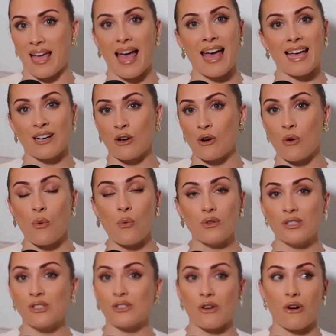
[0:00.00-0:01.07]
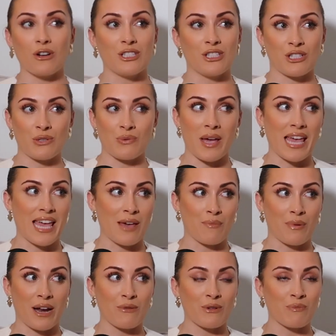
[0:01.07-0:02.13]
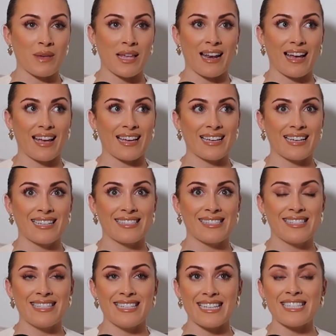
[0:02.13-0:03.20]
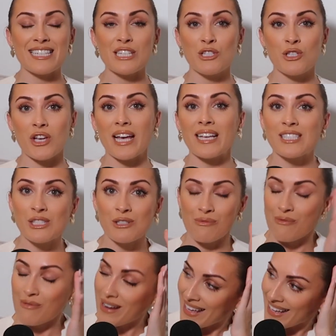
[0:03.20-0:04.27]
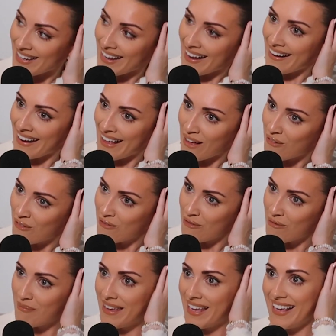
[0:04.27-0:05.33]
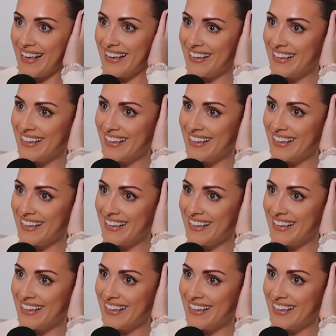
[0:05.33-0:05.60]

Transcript: head, Lord, sorry to swear, but I would be like, did he just really love me?